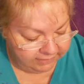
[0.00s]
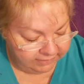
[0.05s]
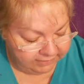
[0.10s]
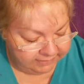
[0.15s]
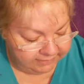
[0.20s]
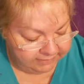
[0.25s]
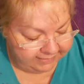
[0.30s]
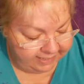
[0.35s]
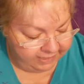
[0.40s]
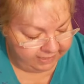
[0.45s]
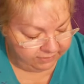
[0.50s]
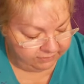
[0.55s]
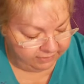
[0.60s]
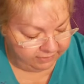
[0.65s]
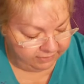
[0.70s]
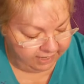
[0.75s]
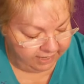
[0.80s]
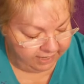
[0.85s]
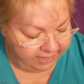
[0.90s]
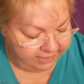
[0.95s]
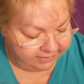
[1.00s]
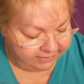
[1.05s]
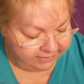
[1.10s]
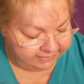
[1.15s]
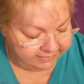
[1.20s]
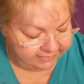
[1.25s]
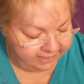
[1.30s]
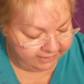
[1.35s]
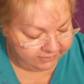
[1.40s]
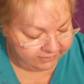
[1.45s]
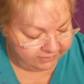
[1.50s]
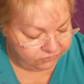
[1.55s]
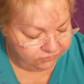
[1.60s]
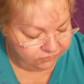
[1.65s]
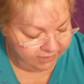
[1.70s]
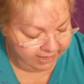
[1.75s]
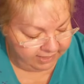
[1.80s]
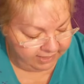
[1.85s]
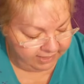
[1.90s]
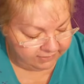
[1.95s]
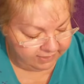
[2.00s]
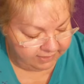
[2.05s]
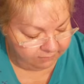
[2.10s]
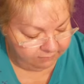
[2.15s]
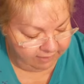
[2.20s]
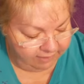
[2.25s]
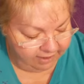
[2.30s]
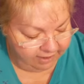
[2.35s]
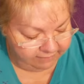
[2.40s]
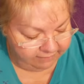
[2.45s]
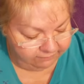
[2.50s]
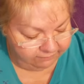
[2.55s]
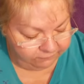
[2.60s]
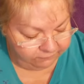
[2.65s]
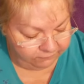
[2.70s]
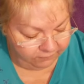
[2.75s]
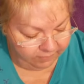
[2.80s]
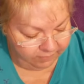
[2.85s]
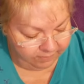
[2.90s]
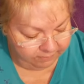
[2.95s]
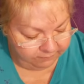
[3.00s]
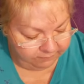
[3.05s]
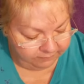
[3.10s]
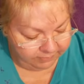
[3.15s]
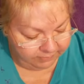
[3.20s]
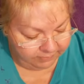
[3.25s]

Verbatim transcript: standardized extract derived from